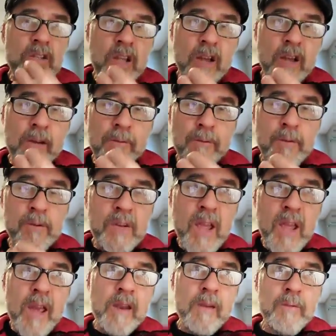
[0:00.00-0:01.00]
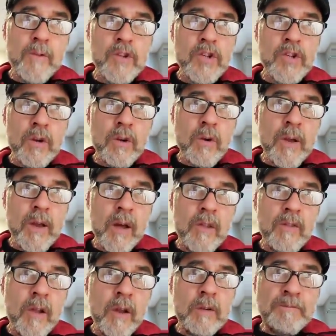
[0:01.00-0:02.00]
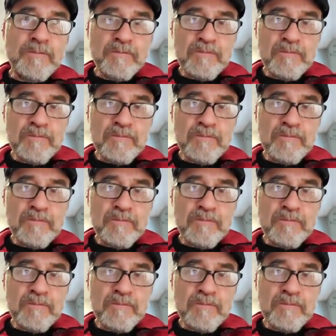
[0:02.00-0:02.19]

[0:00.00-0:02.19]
tug of fruit tannin for sure going on there.